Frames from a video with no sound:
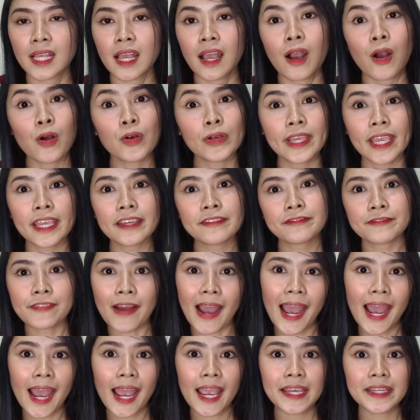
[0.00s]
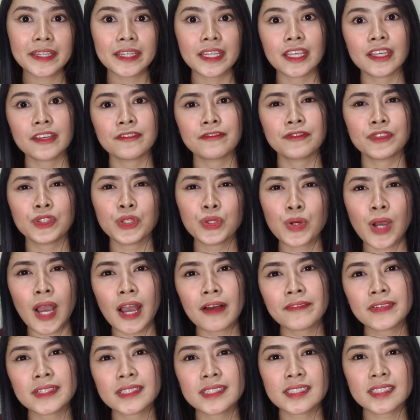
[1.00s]
Okay, fine. If you
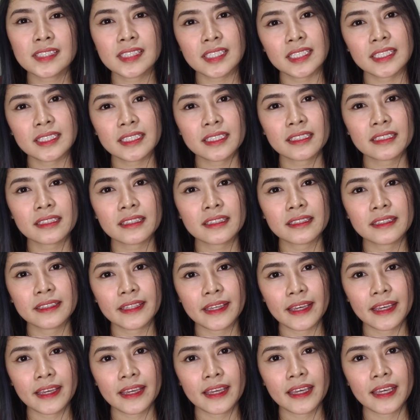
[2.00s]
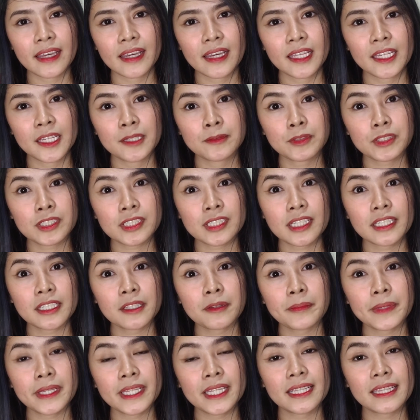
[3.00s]
haven't seen it, then I'm just
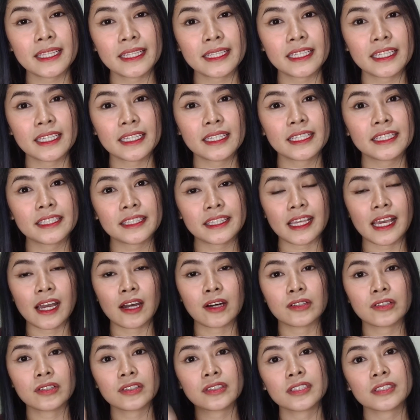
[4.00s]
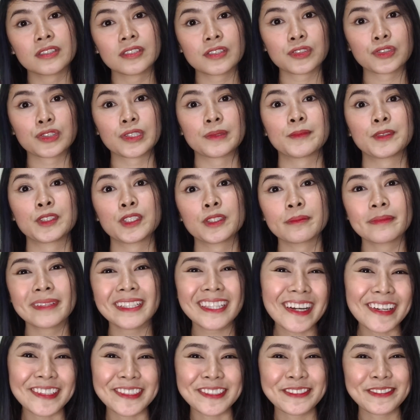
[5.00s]
gonna be linking it down on the description
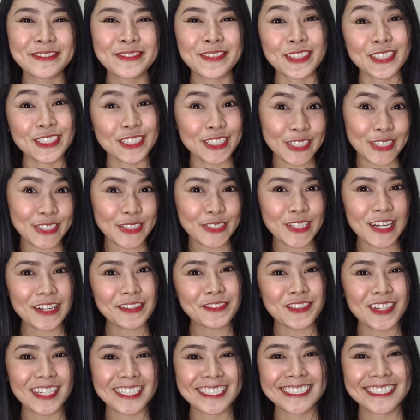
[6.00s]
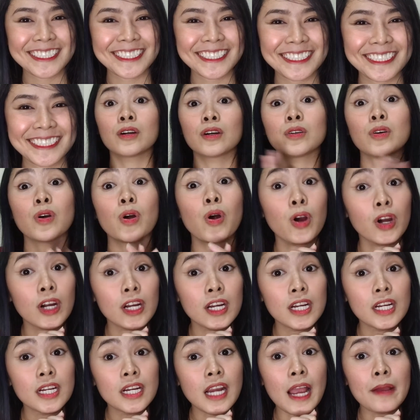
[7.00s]
below for your reference.
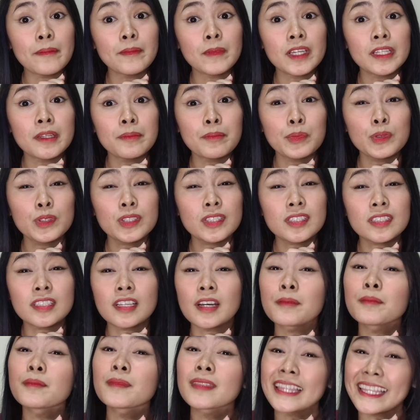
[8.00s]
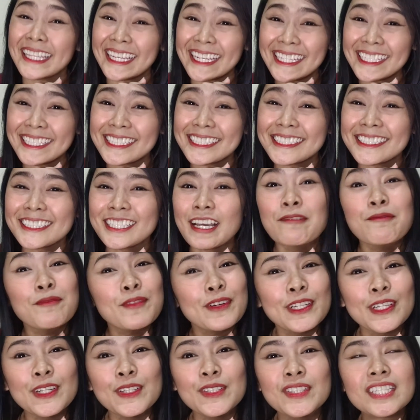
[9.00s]
Or I'm gonna put some links
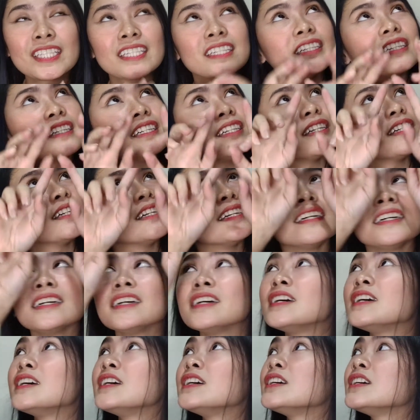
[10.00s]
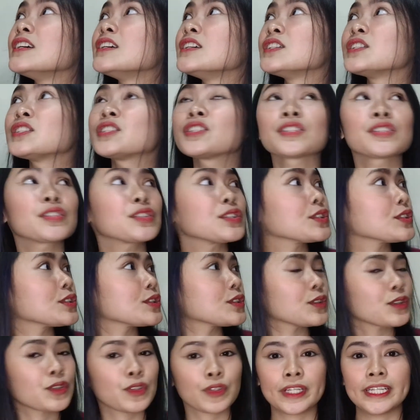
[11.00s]
somewhere on the
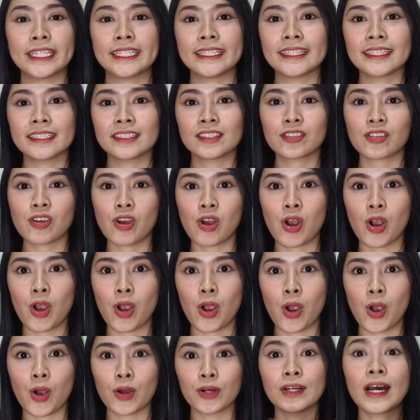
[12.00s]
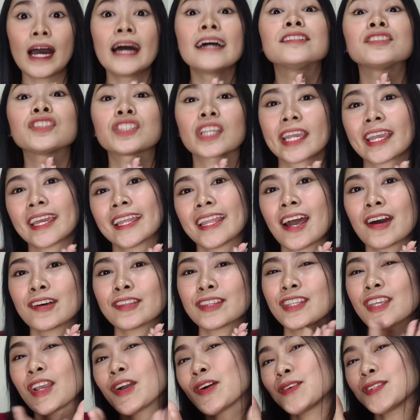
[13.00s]
screen. So check it
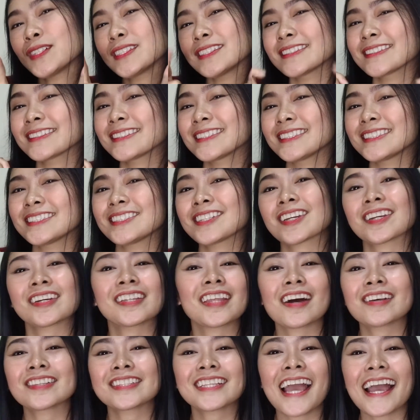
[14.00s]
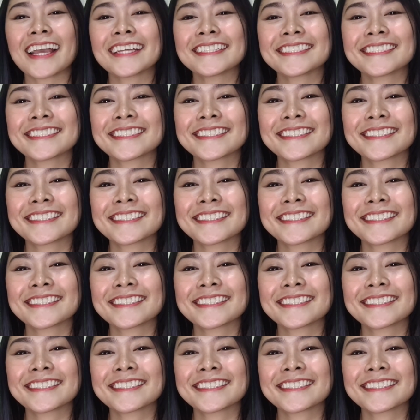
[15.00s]
out, yo. Check it out, guys.